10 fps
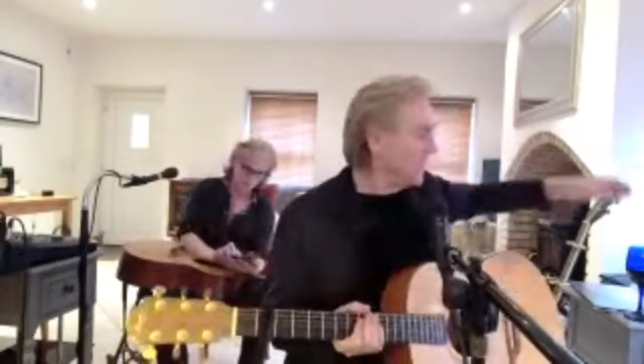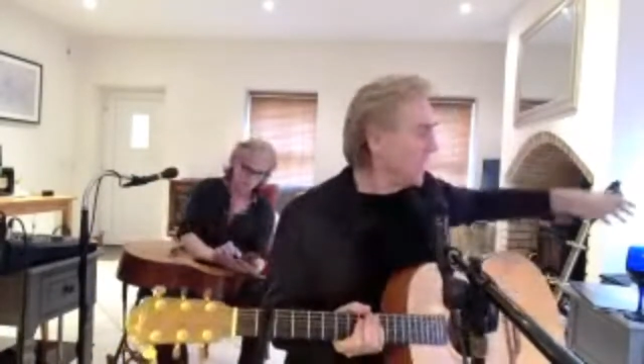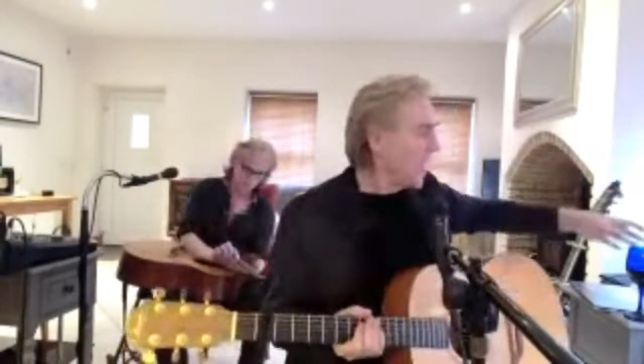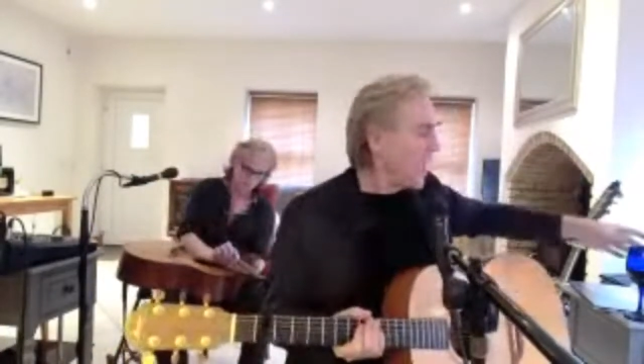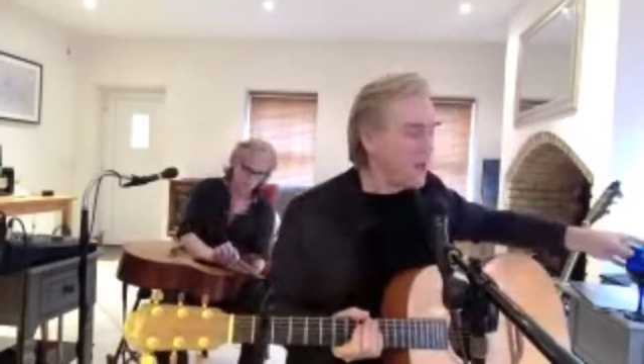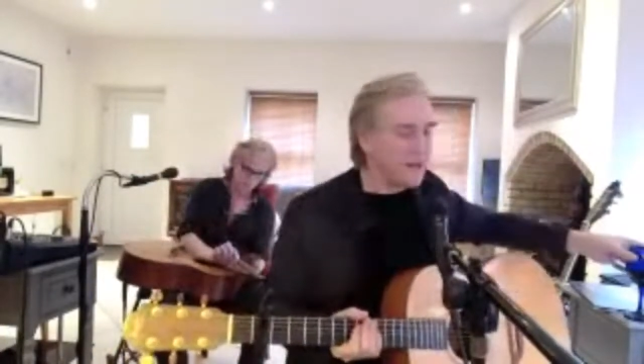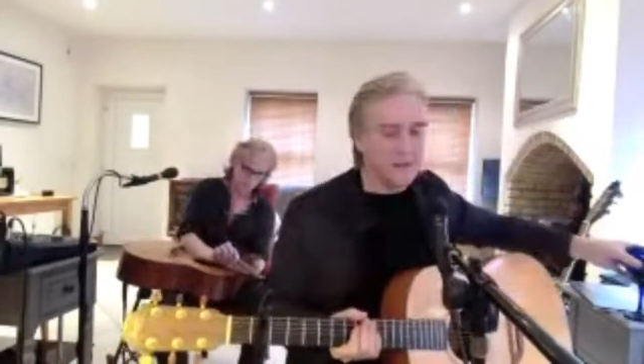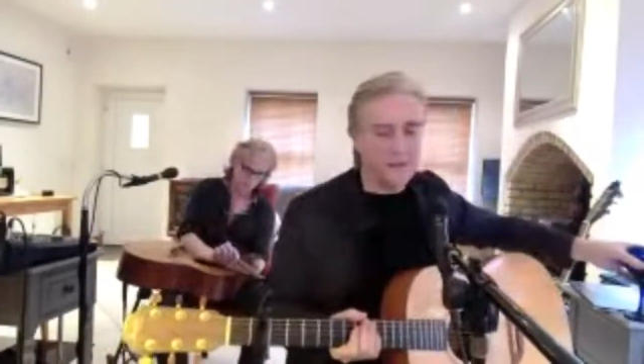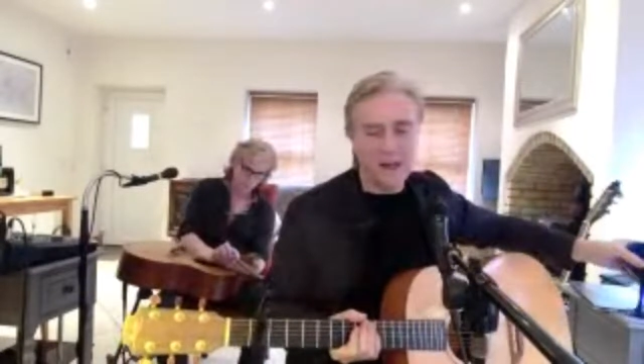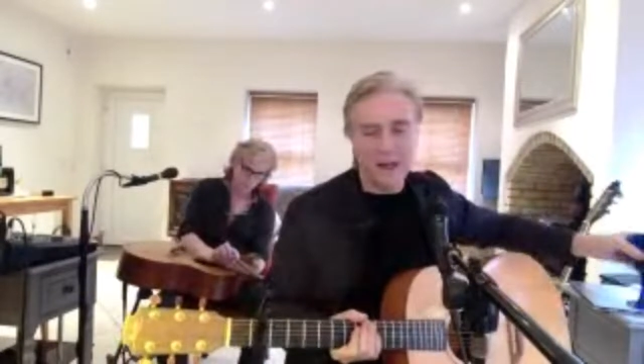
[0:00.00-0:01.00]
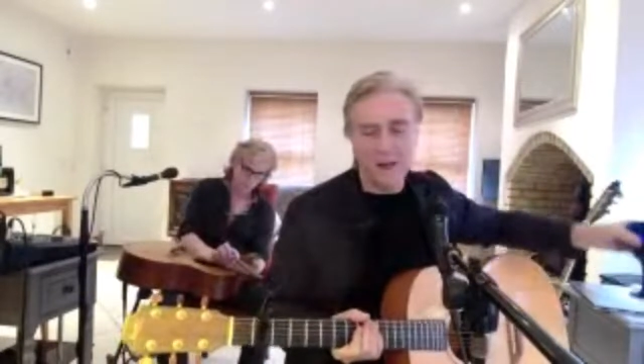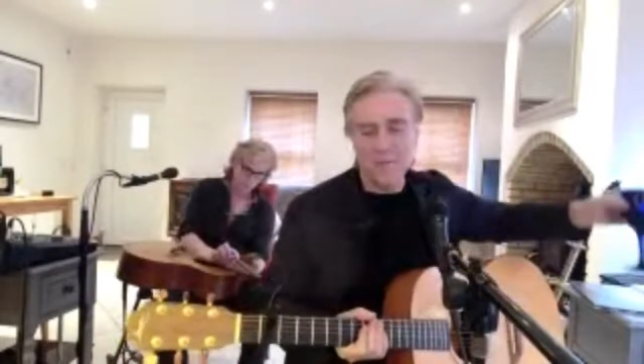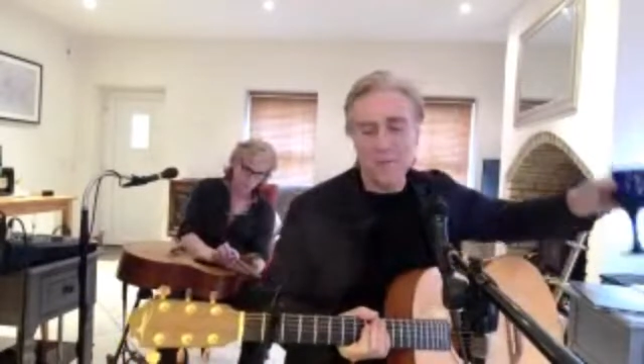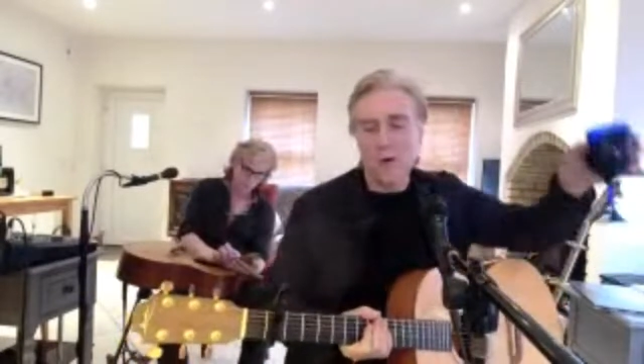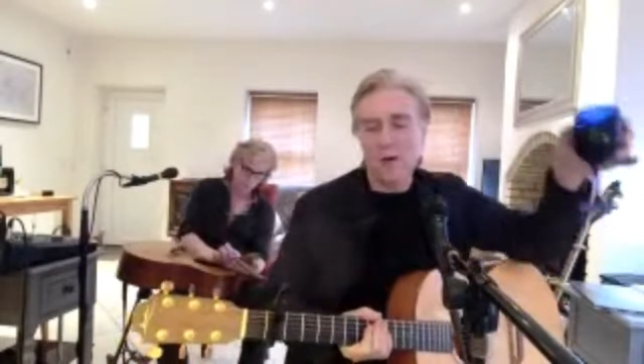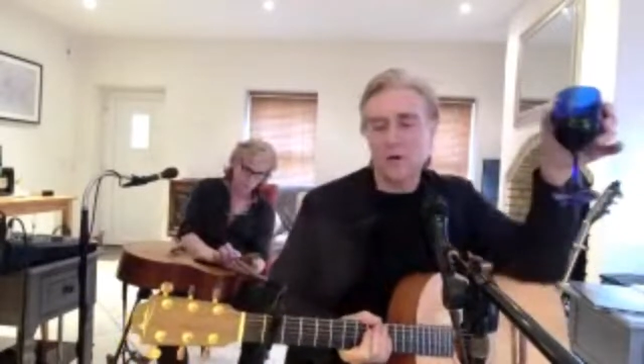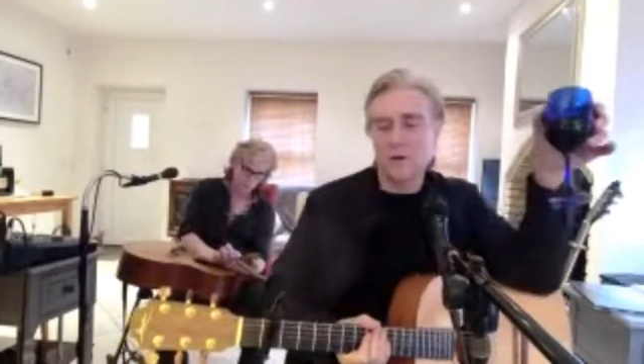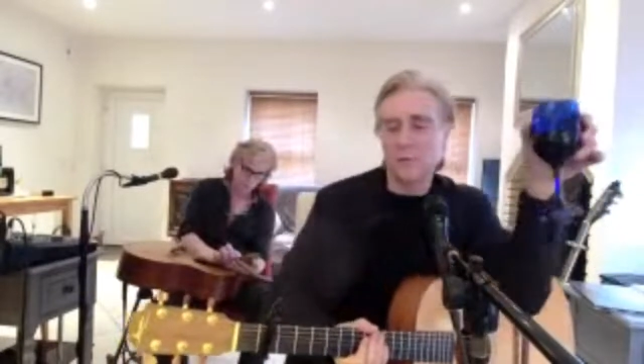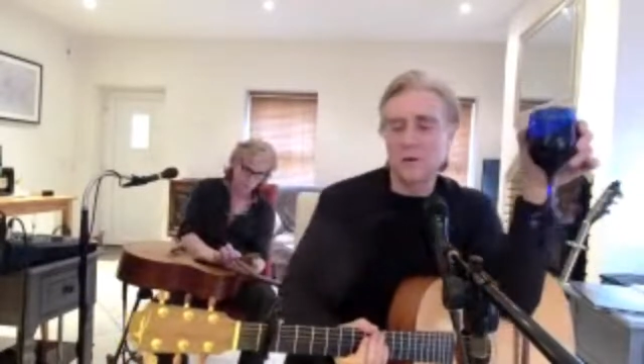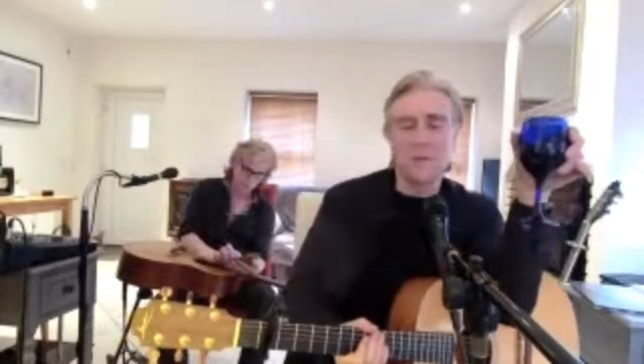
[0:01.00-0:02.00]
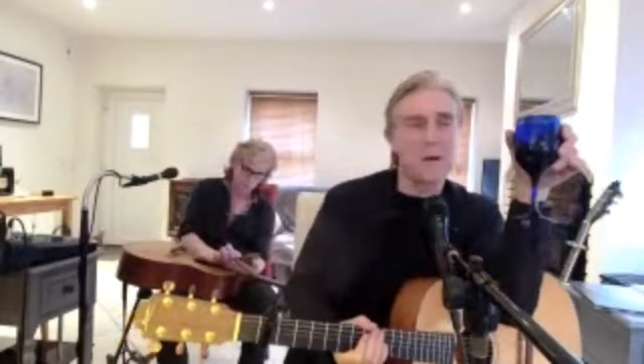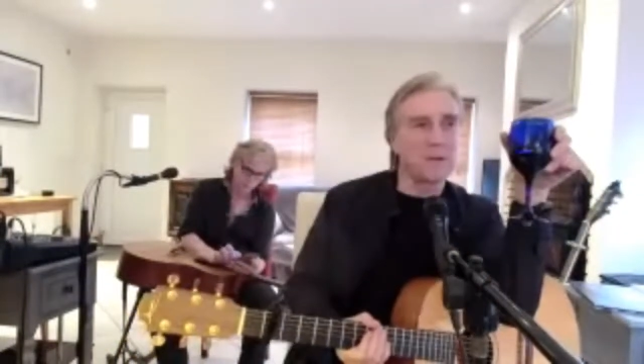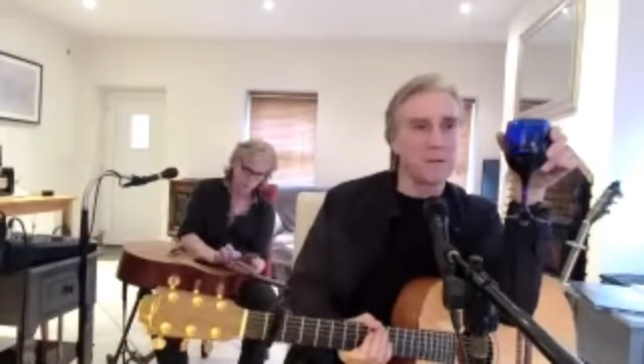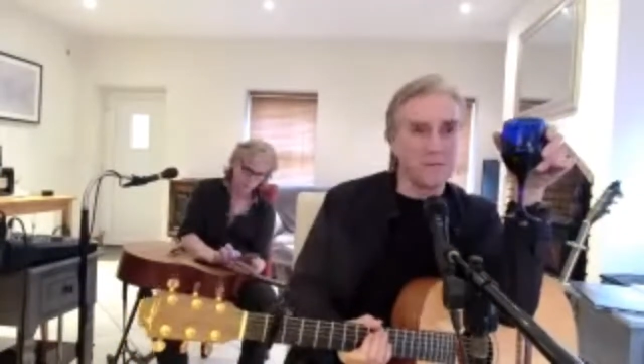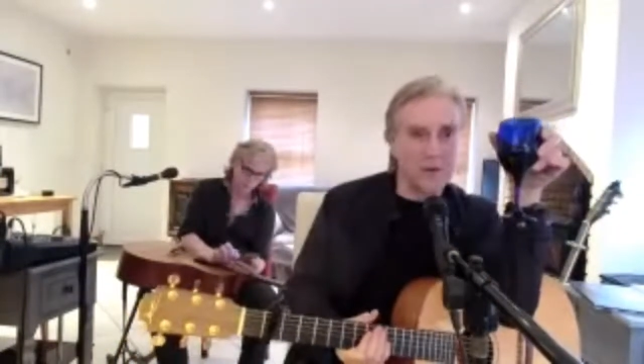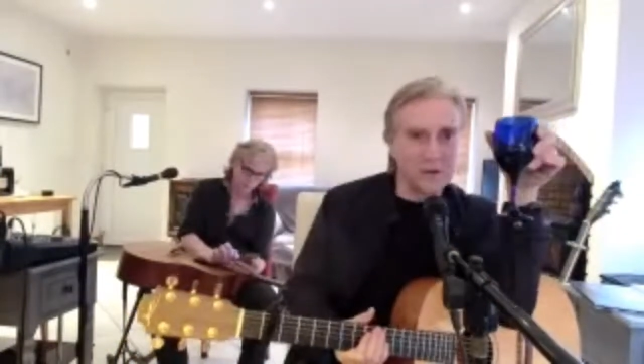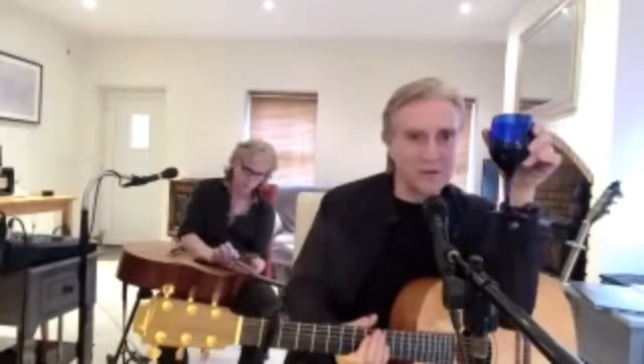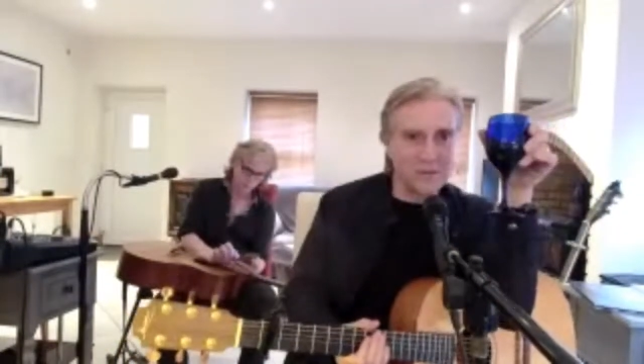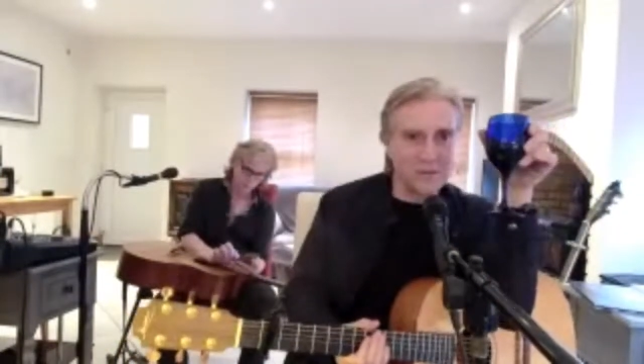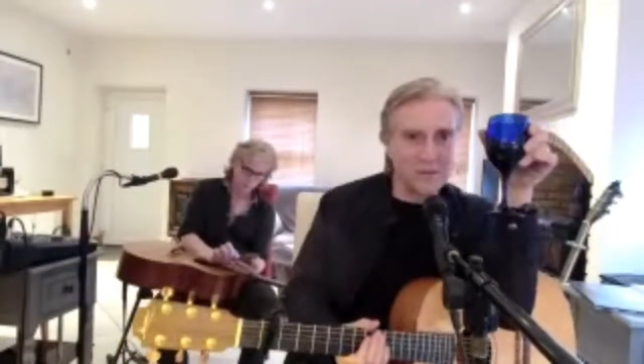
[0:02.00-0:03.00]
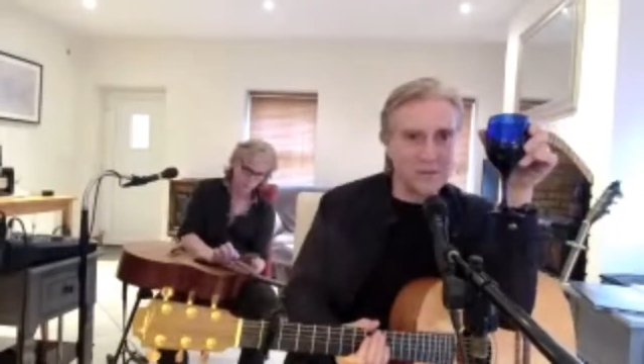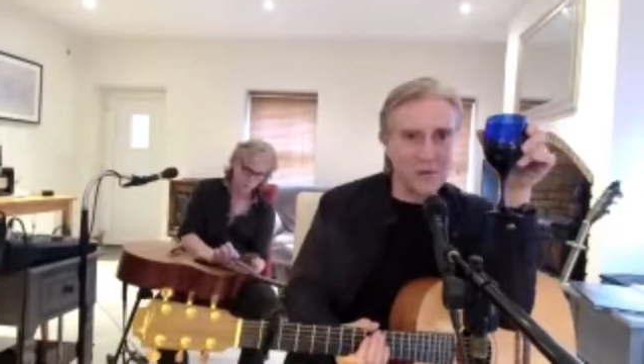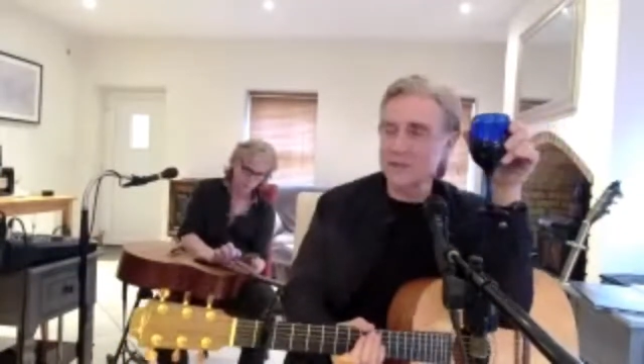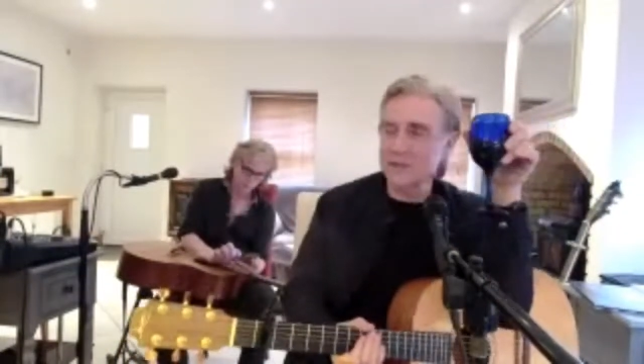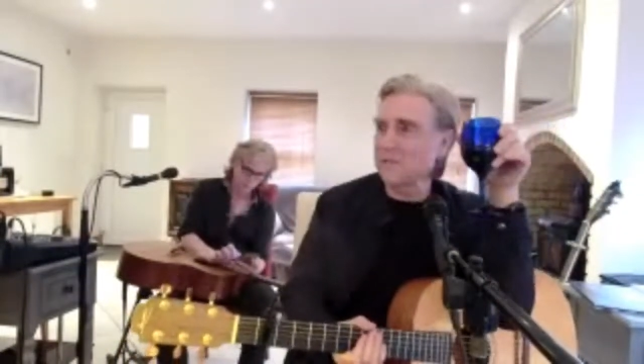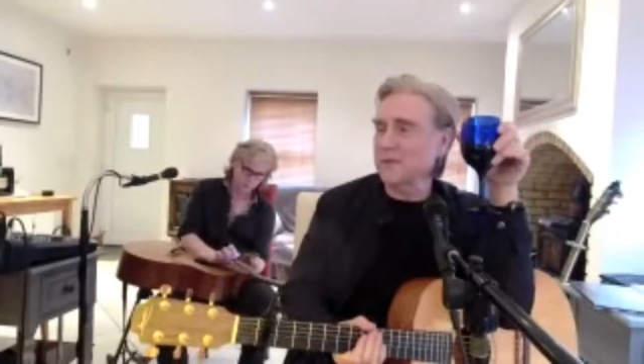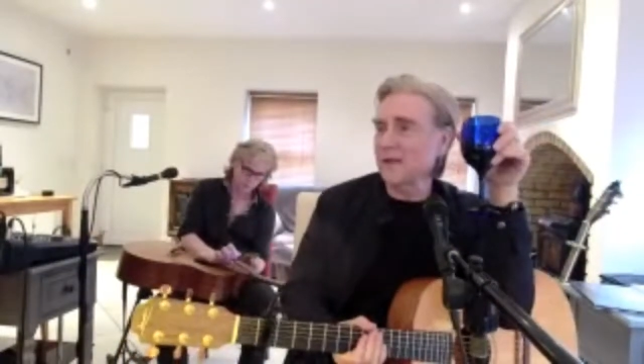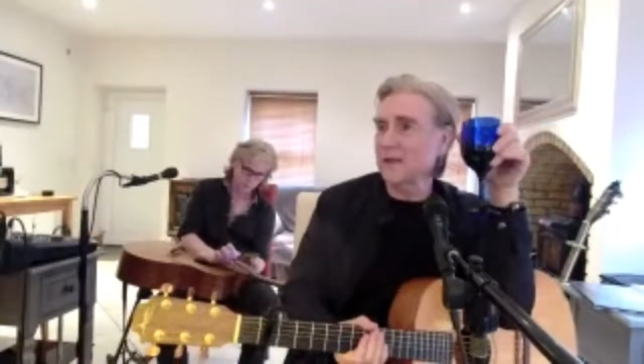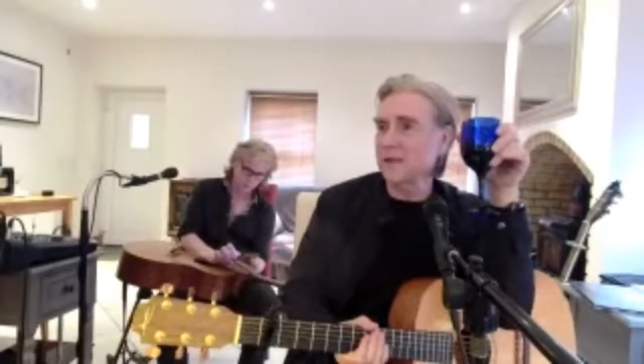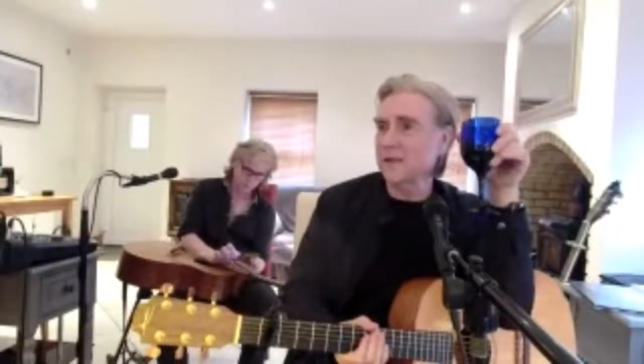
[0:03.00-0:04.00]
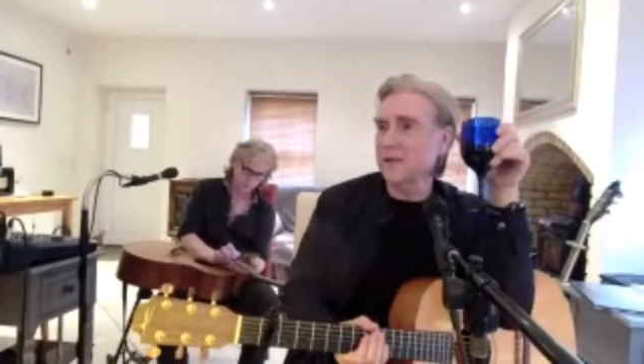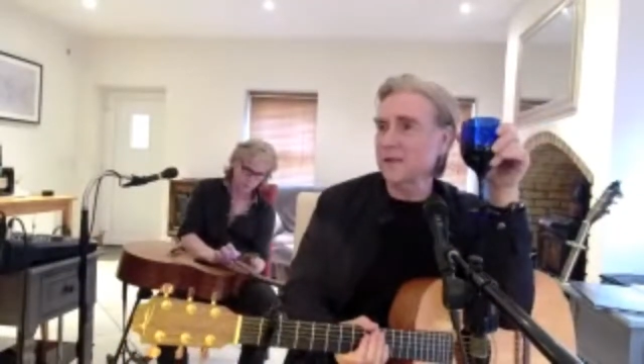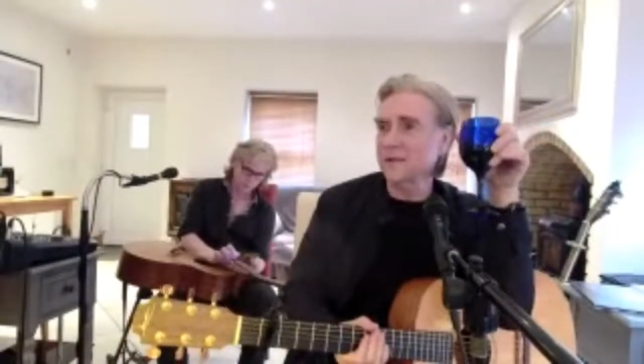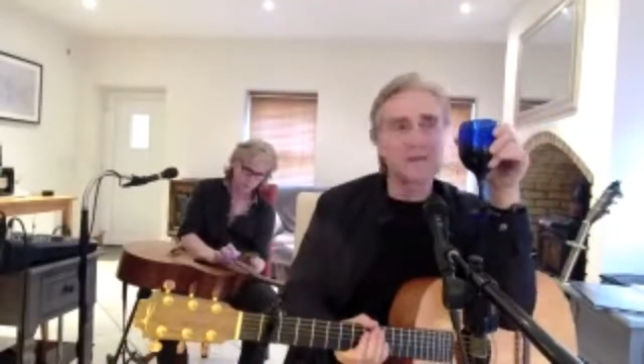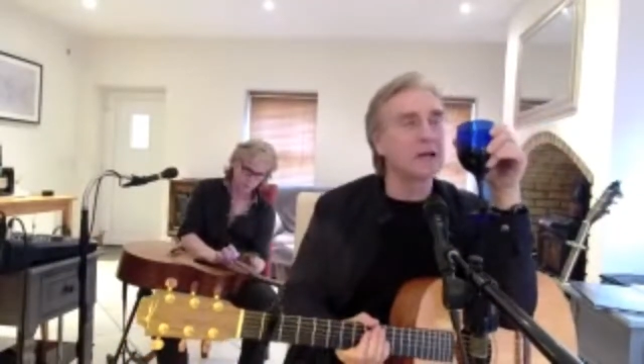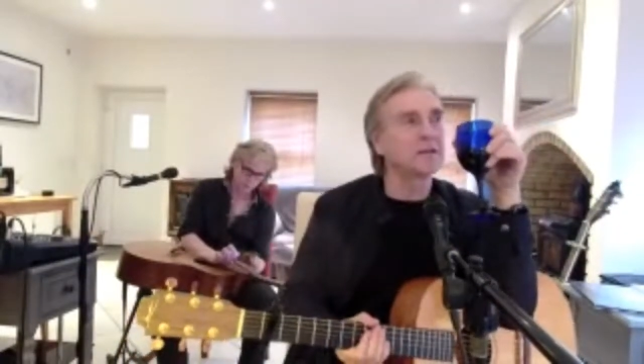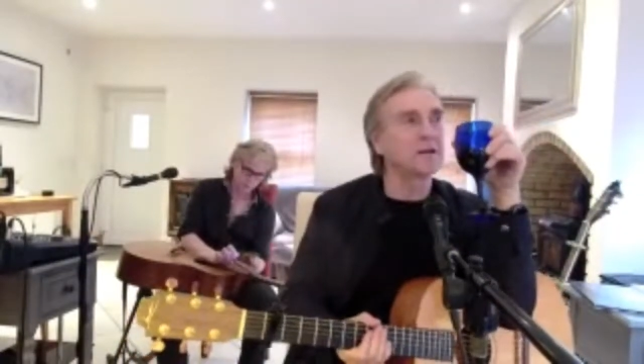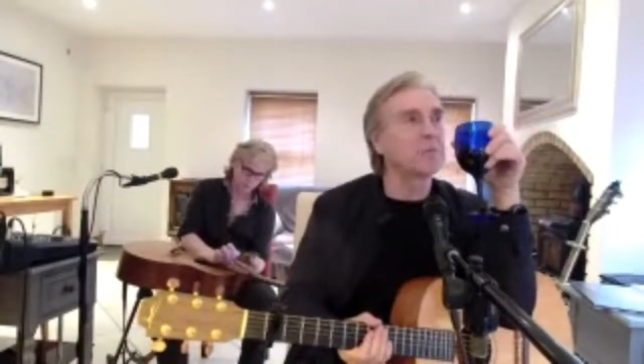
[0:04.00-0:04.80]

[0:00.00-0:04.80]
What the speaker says: And Paul will remember the first version of Possessed, which ended up being